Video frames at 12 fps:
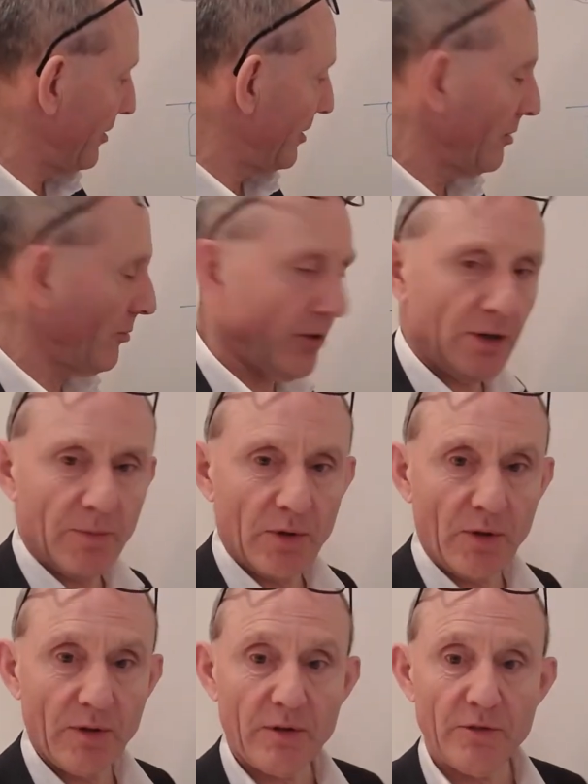and the water
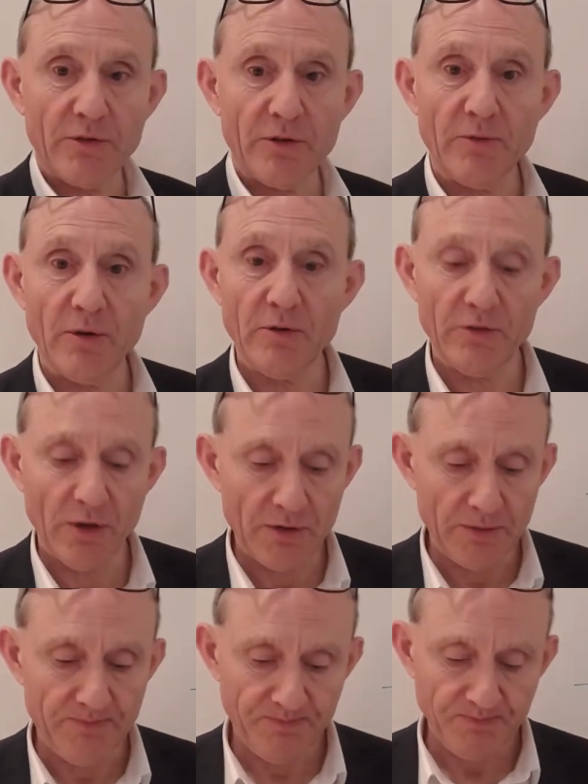molecules diffuse out
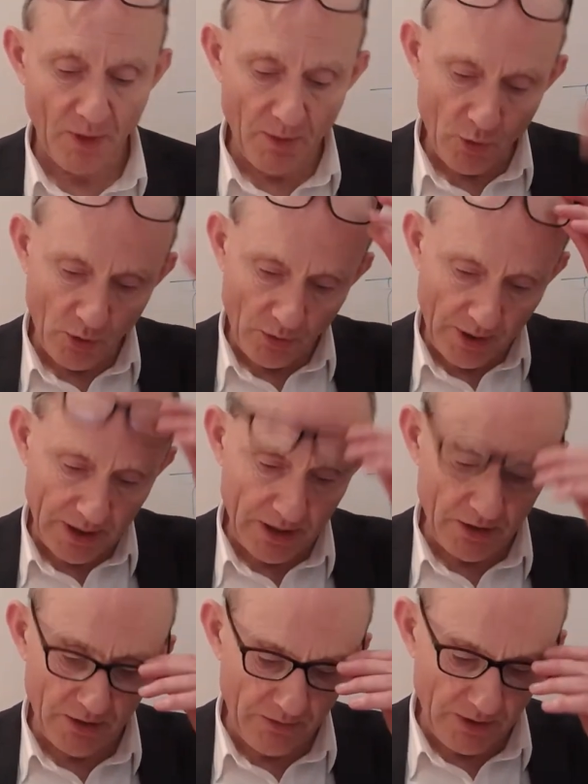more quickly
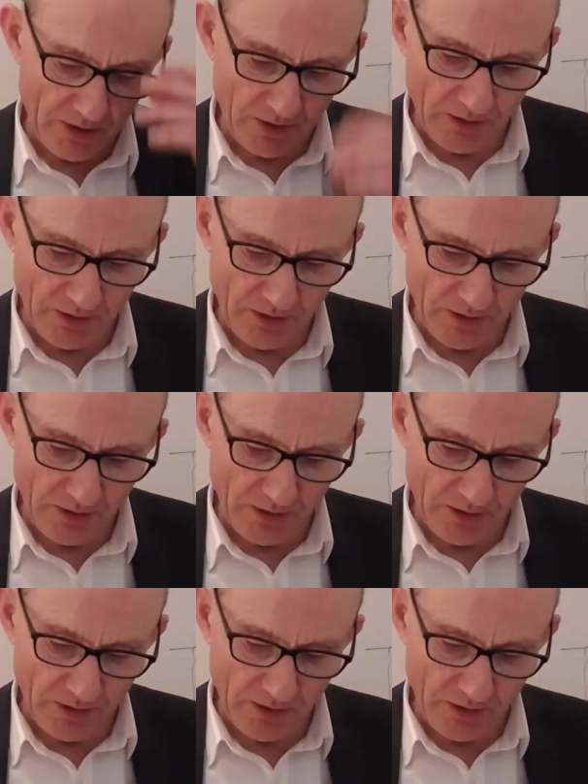out of the